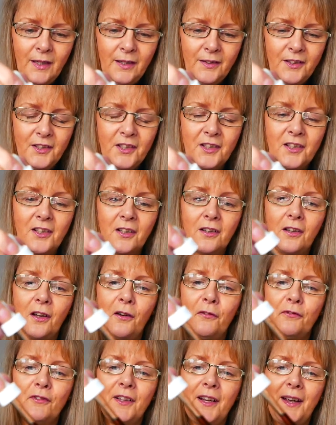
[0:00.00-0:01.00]
This is a
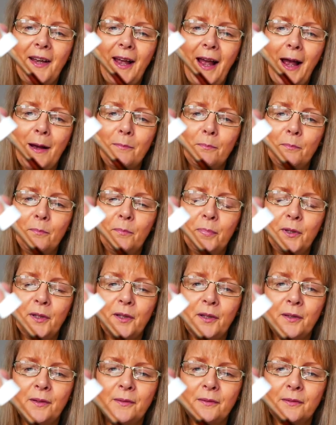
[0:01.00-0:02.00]
lovely
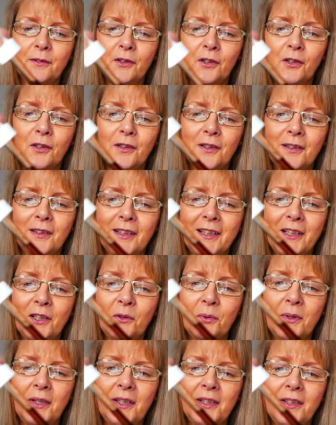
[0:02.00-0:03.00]
amber colour
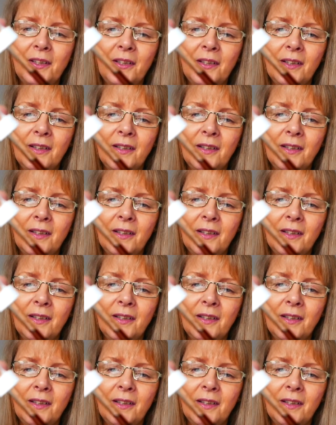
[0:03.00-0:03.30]
liquid.